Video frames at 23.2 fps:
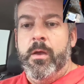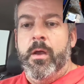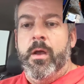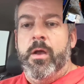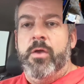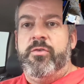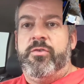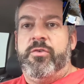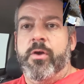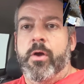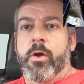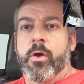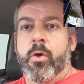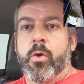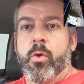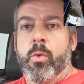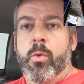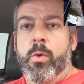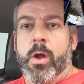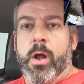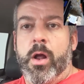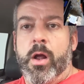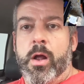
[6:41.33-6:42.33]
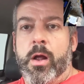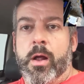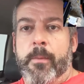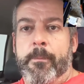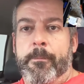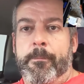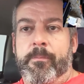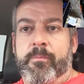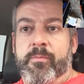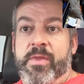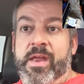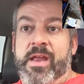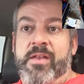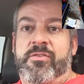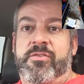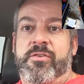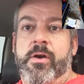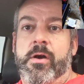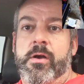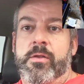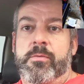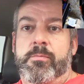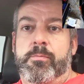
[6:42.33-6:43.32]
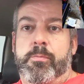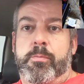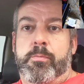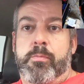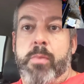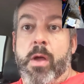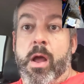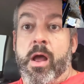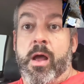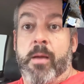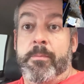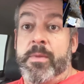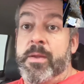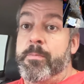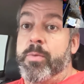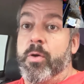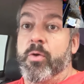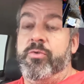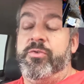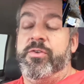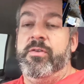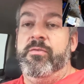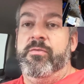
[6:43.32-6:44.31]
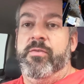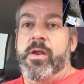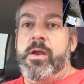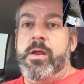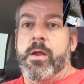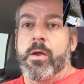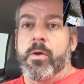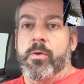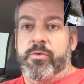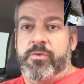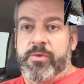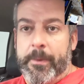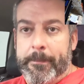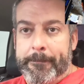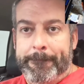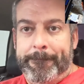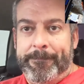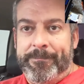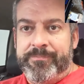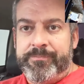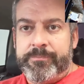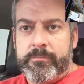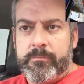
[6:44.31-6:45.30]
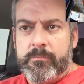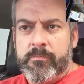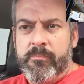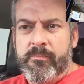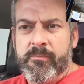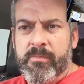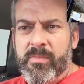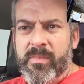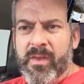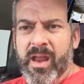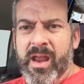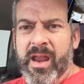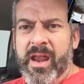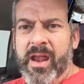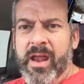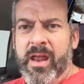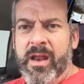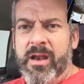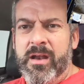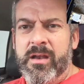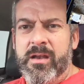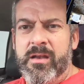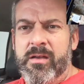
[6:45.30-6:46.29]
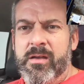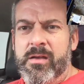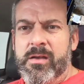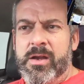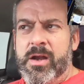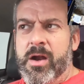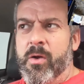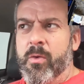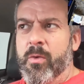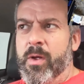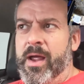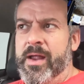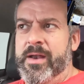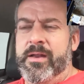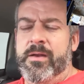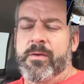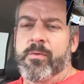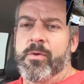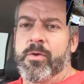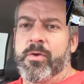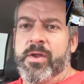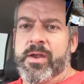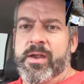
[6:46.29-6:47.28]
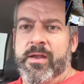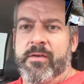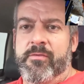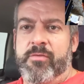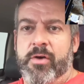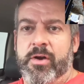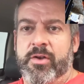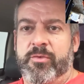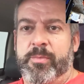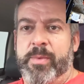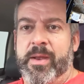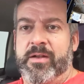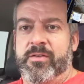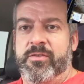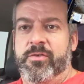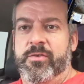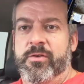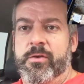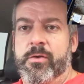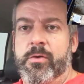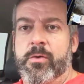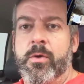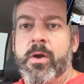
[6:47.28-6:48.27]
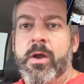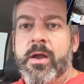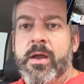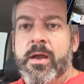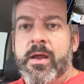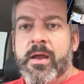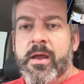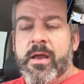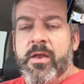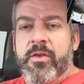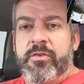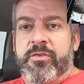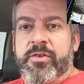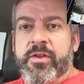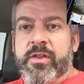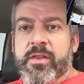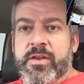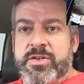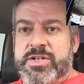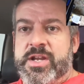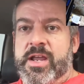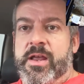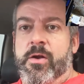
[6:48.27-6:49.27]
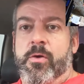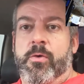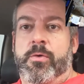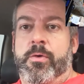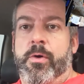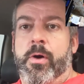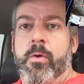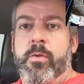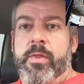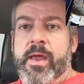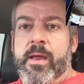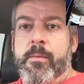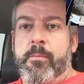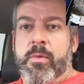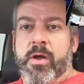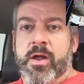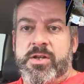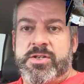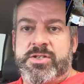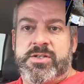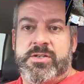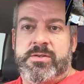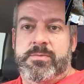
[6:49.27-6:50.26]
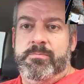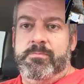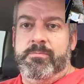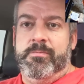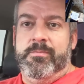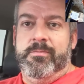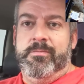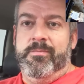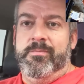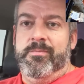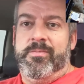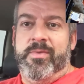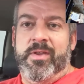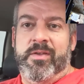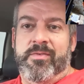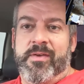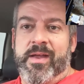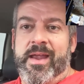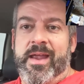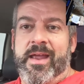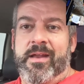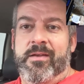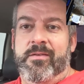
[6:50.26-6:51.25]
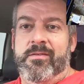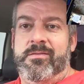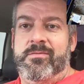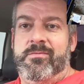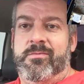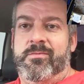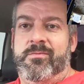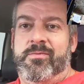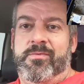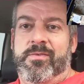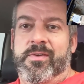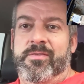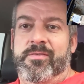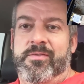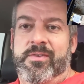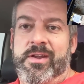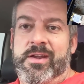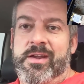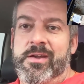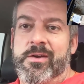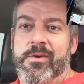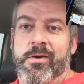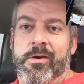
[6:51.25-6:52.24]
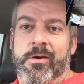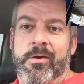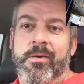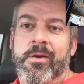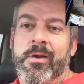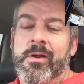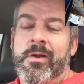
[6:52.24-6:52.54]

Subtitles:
So that started me posting videos. And, I didn't really ever expect to see the channel grow that much. If I had 50 or,